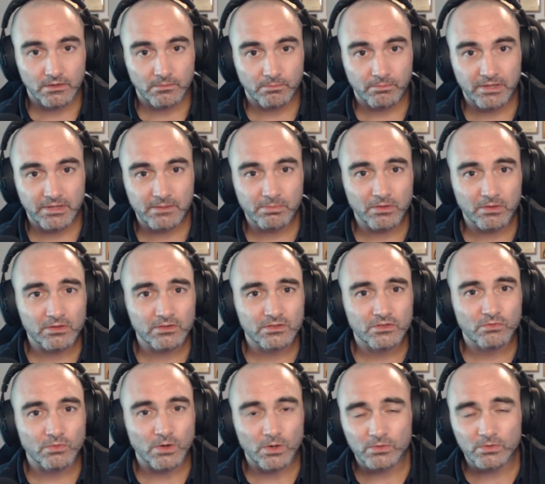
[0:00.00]
people are
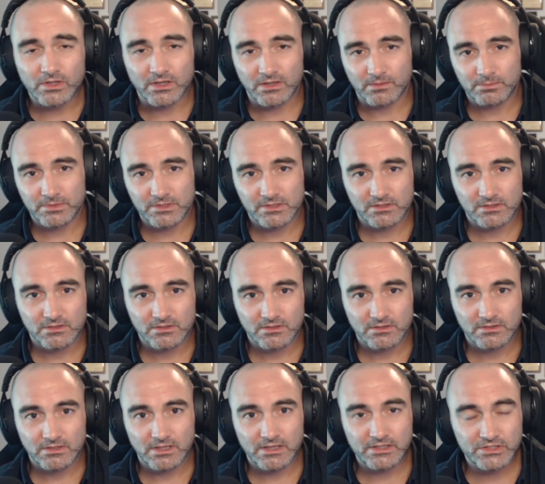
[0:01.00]
grown ups.
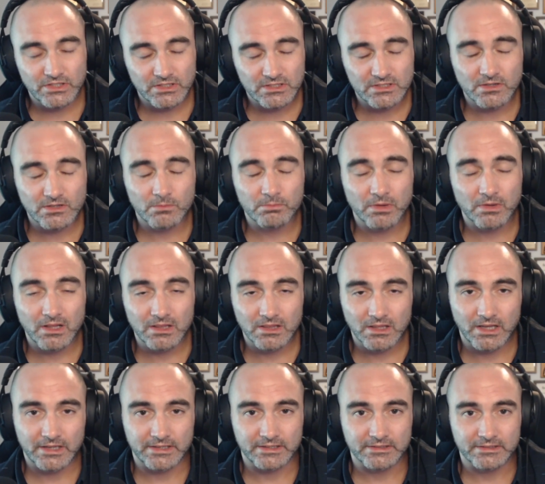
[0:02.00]
They just are
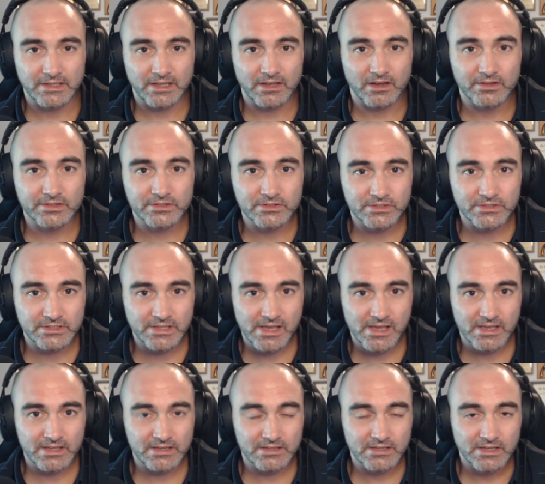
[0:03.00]
polite. They
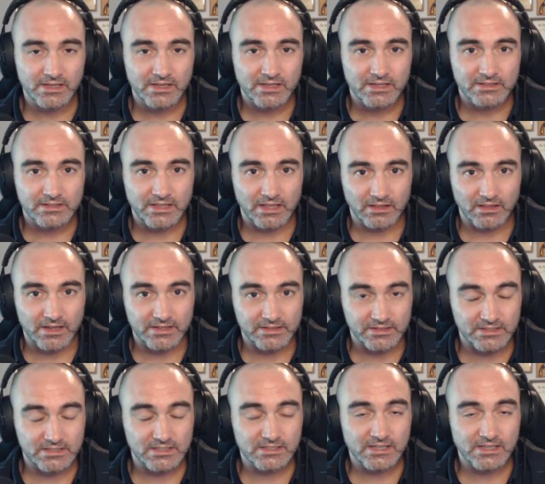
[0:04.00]
understand that, like,
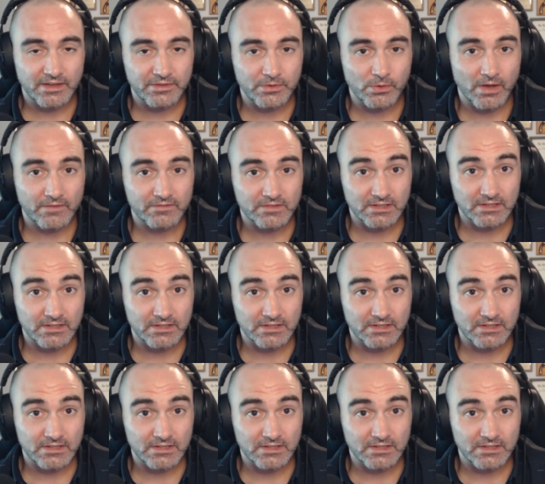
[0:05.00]
this is how you have to